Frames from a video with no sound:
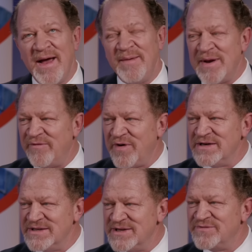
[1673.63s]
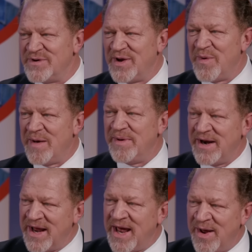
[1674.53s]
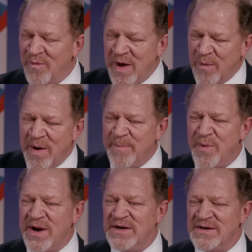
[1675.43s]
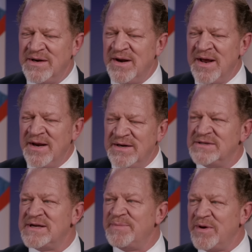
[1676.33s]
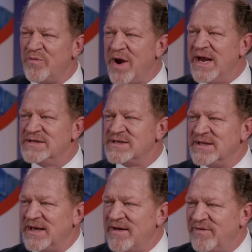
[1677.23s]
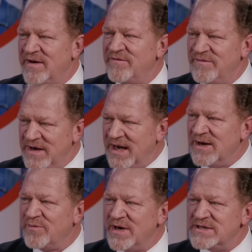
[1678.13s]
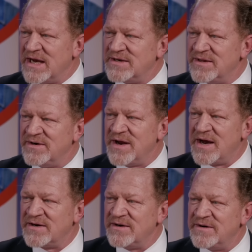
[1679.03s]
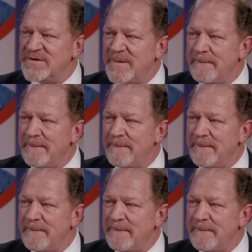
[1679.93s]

I'm not phrasing this really well, but at what point does something raise to the level of needing to reach out to their doctor?